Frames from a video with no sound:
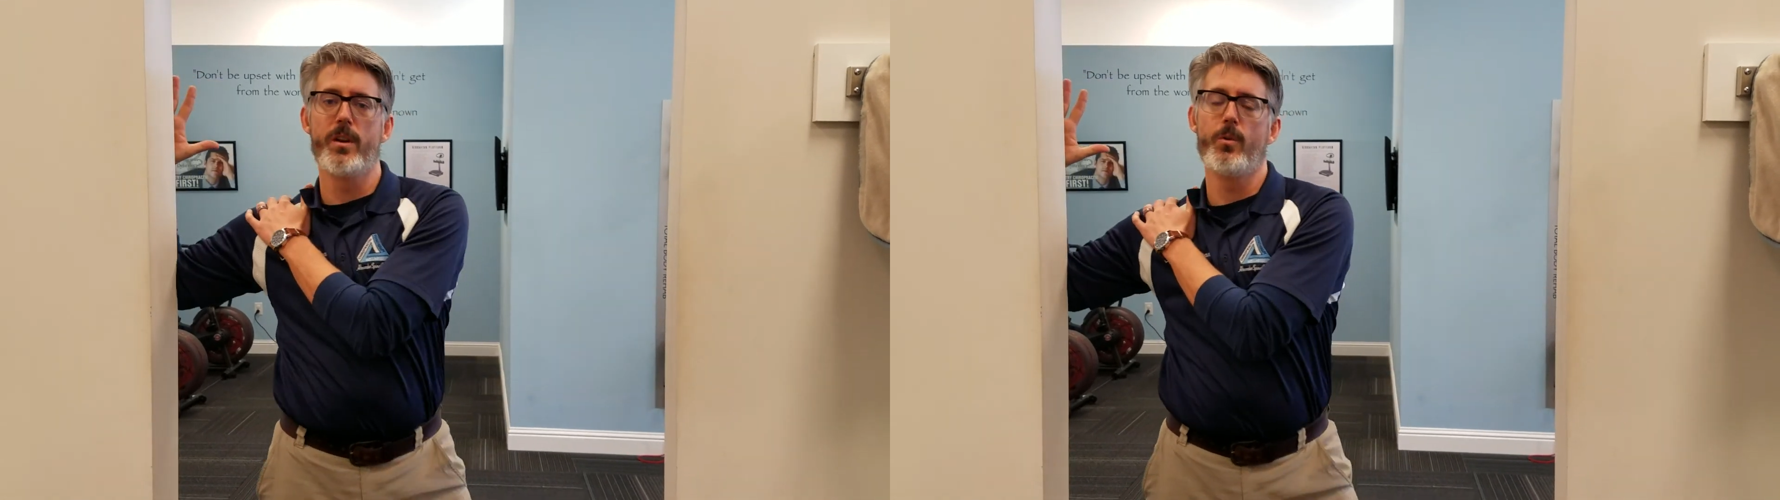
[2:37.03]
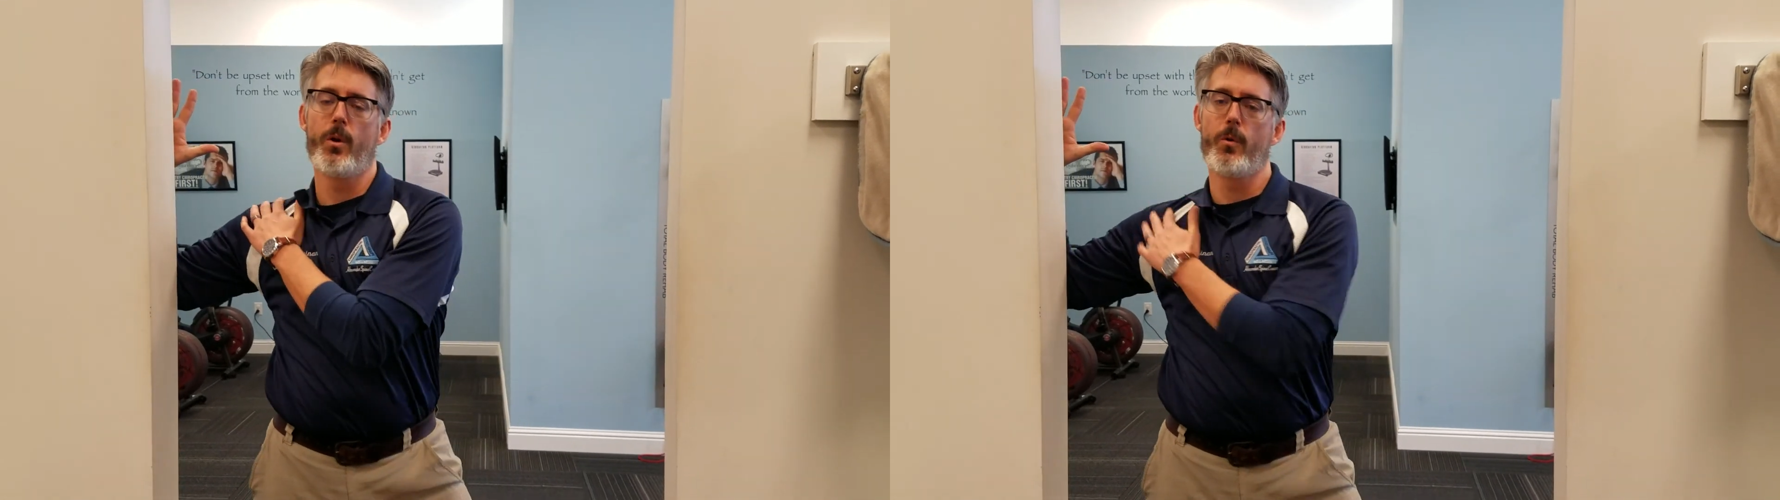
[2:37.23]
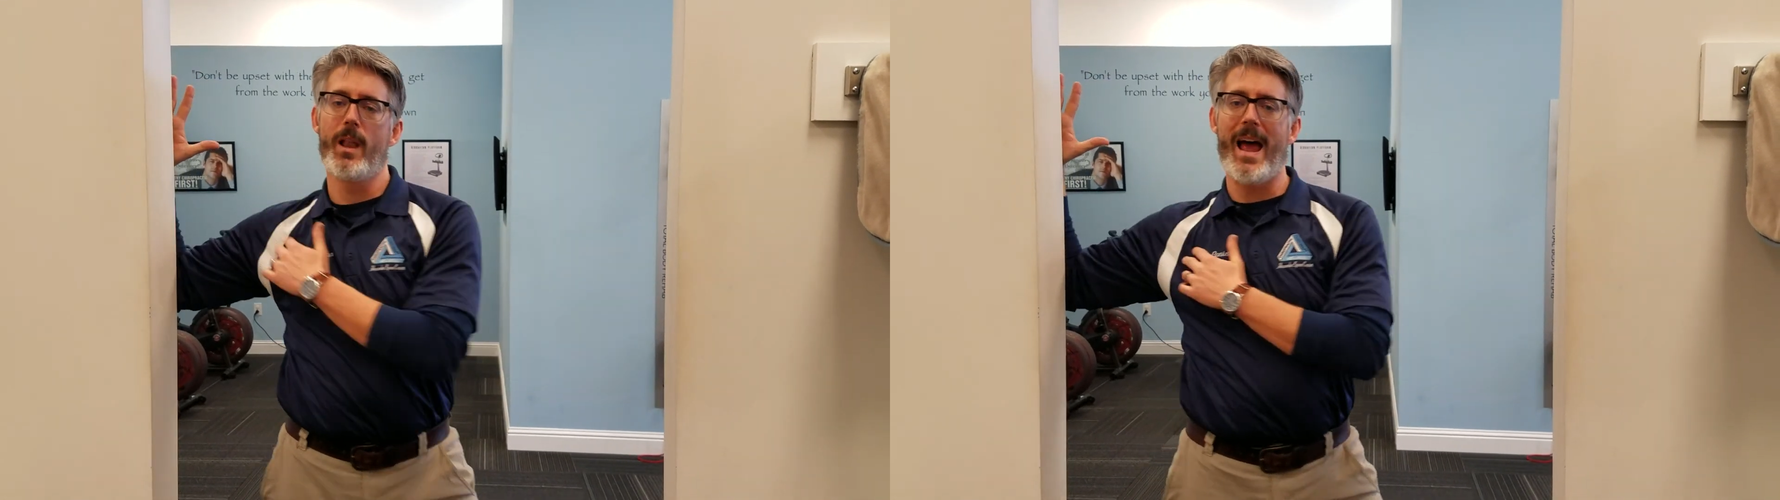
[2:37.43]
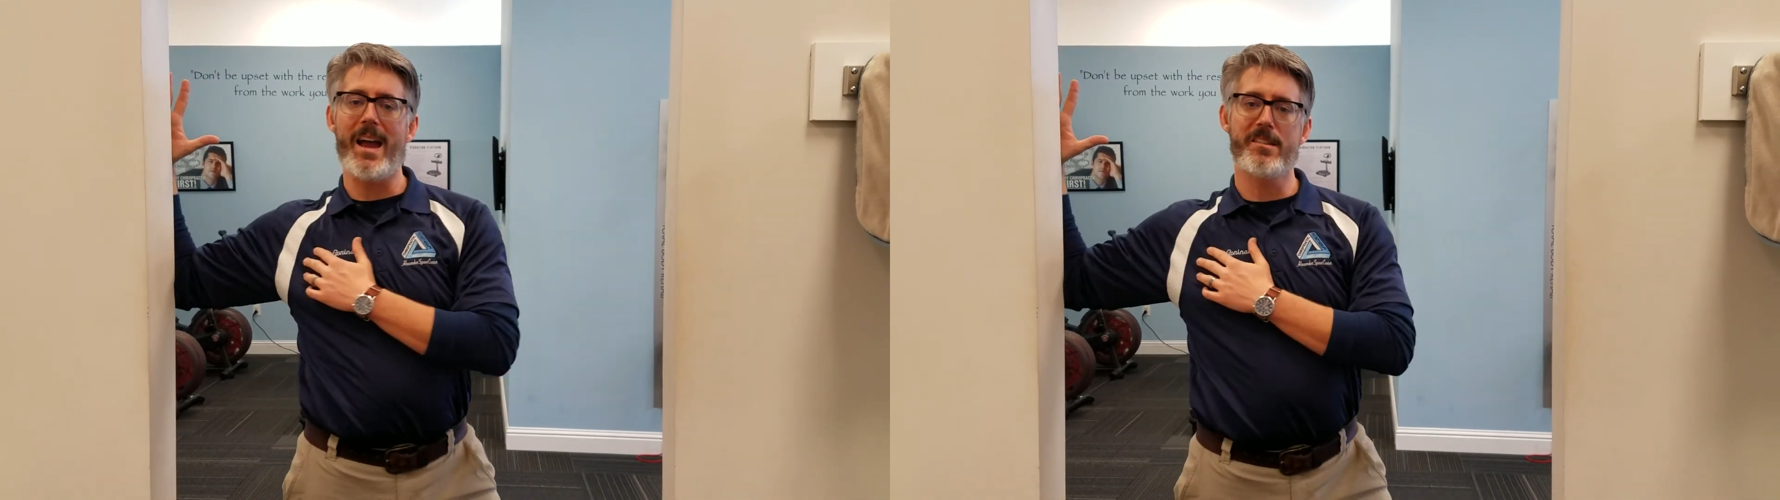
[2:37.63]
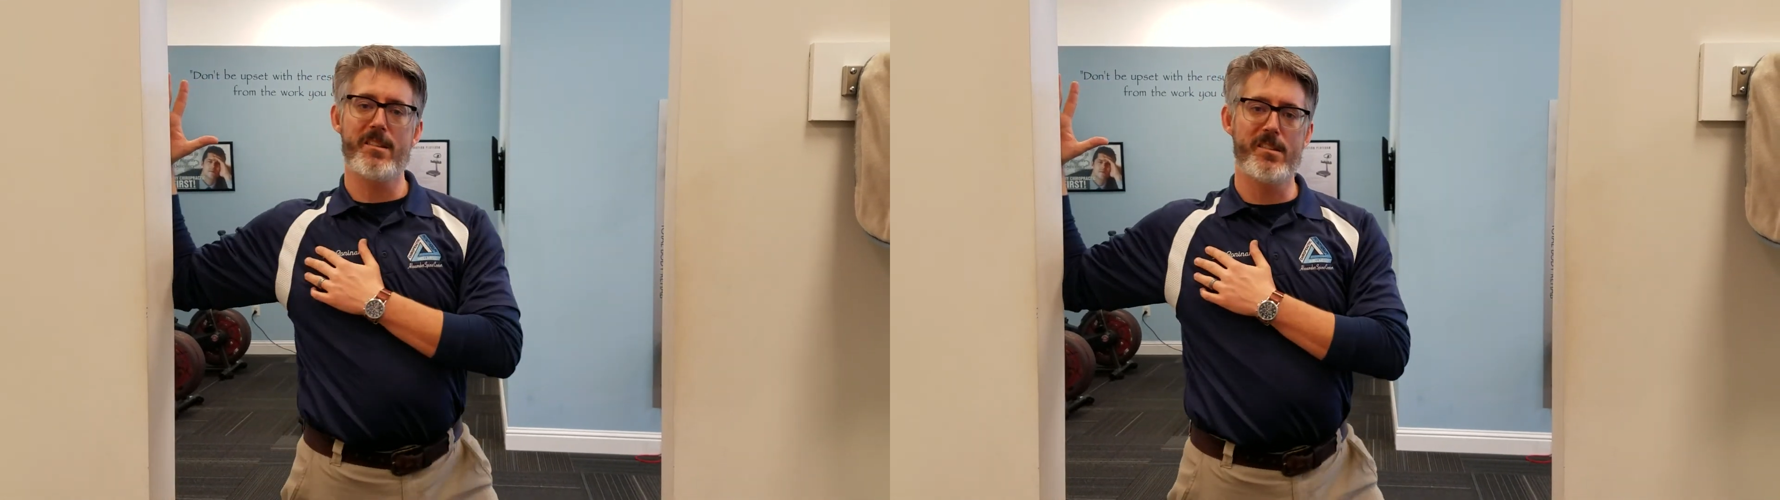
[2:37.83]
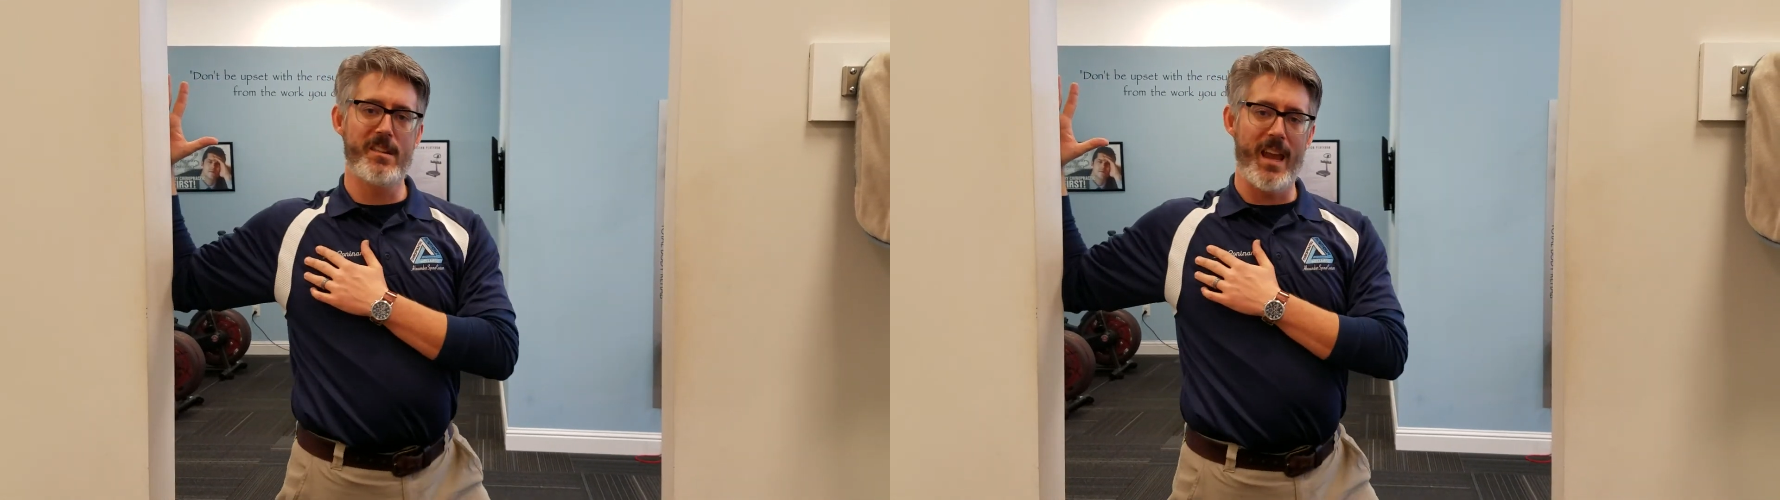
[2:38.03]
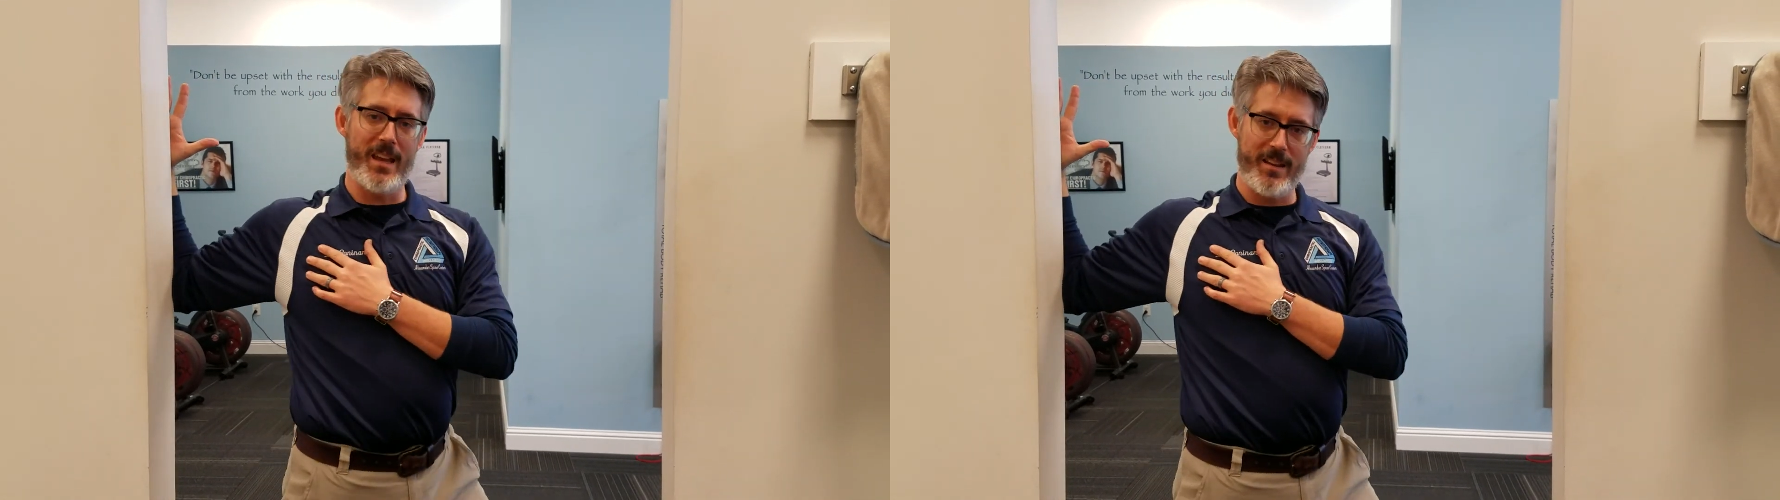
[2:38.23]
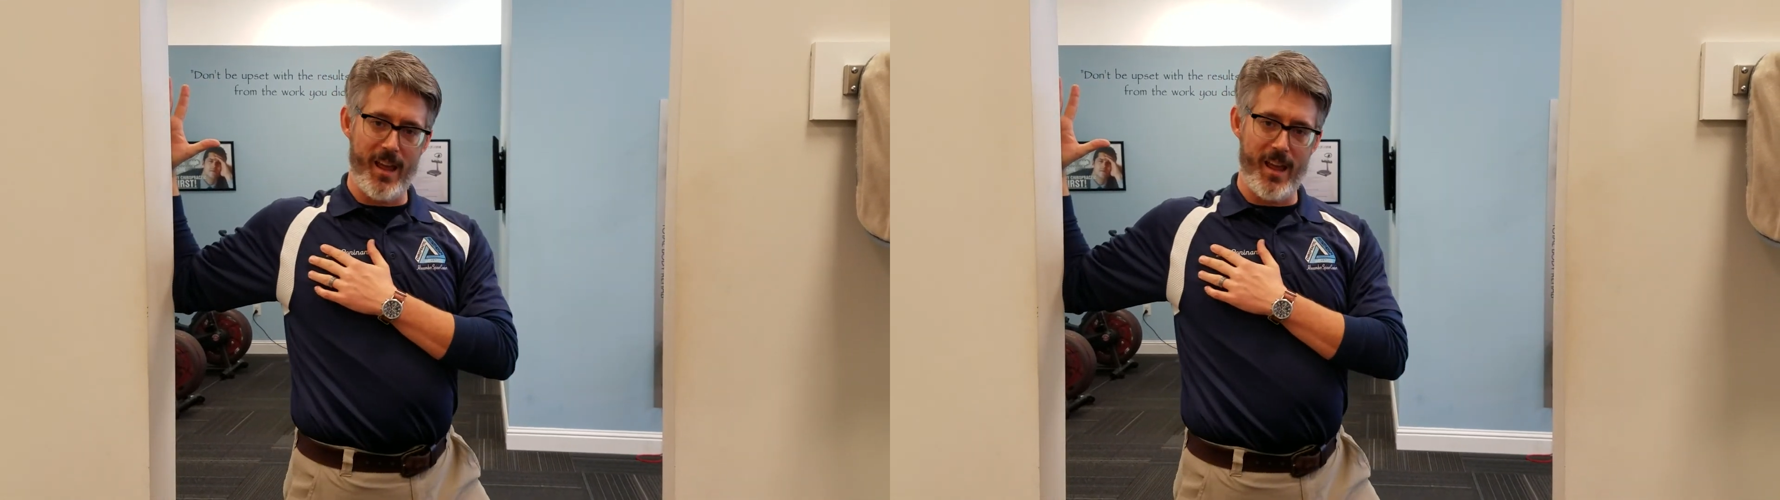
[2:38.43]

into a relaxed state